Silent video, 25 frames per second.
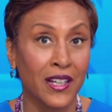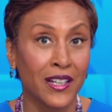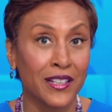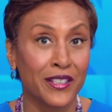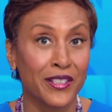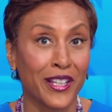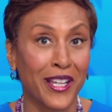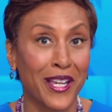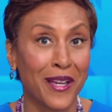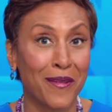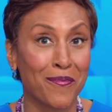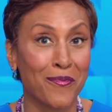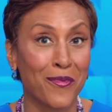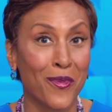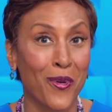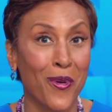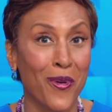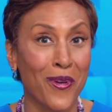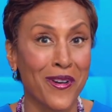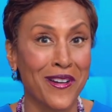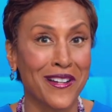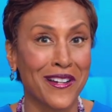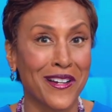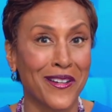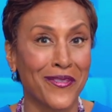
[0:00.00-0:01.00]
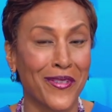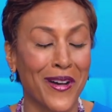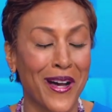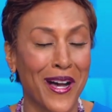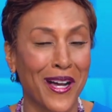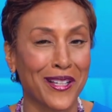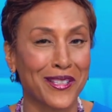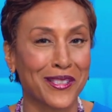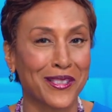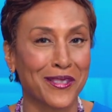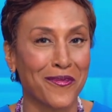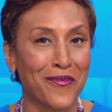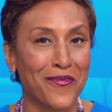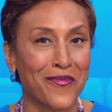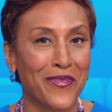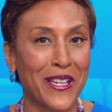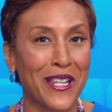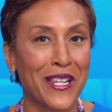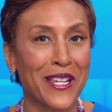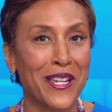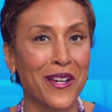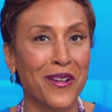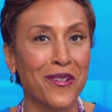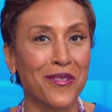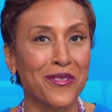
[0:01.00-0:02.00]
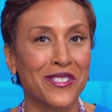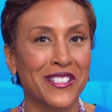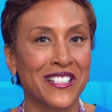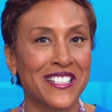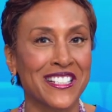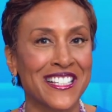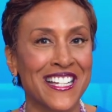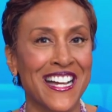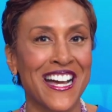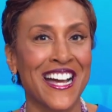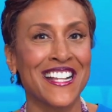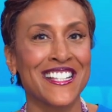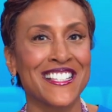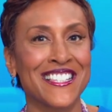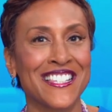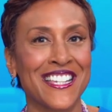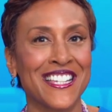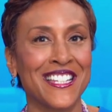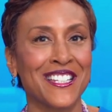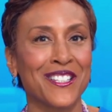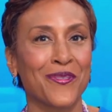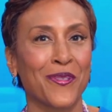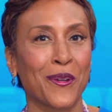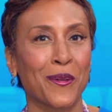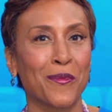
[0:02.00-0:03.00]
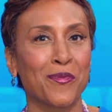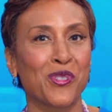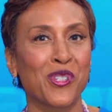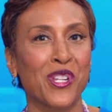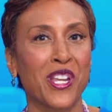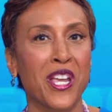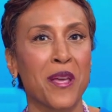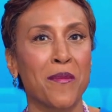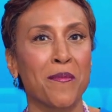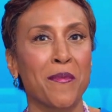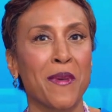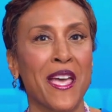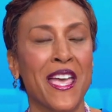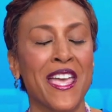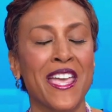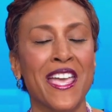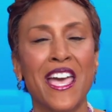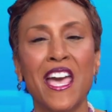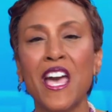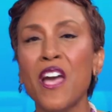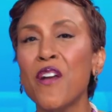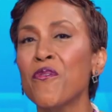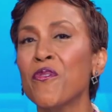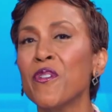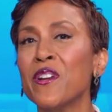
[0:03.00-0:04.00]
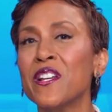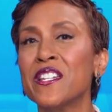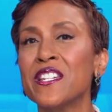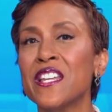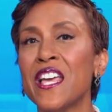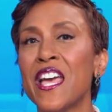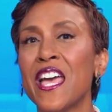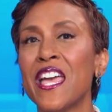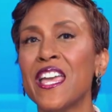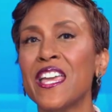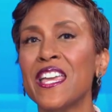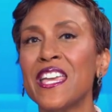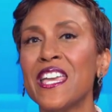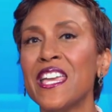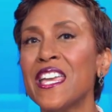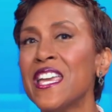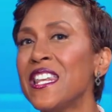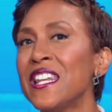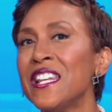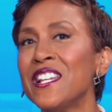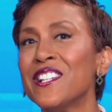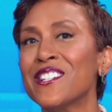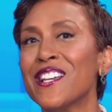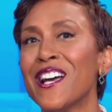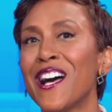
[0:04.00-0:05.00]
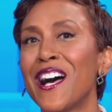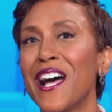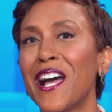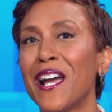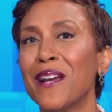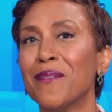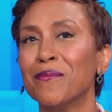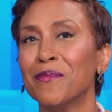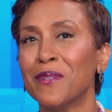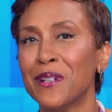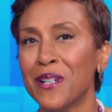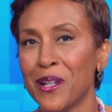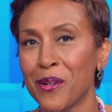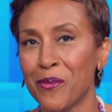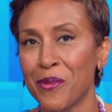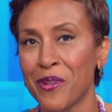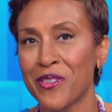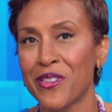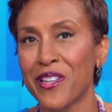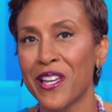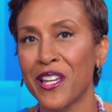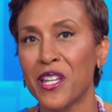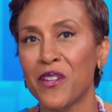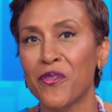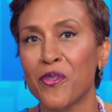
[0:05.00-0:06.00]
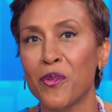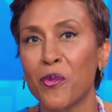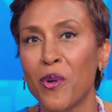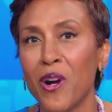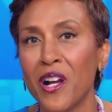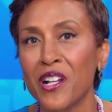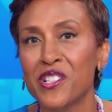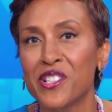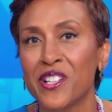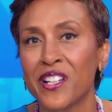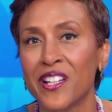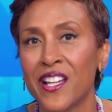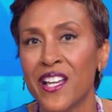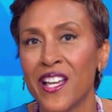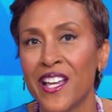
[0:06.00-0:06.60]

to get more of awesome videos and content from GMA every day, anytime. We thank you for watching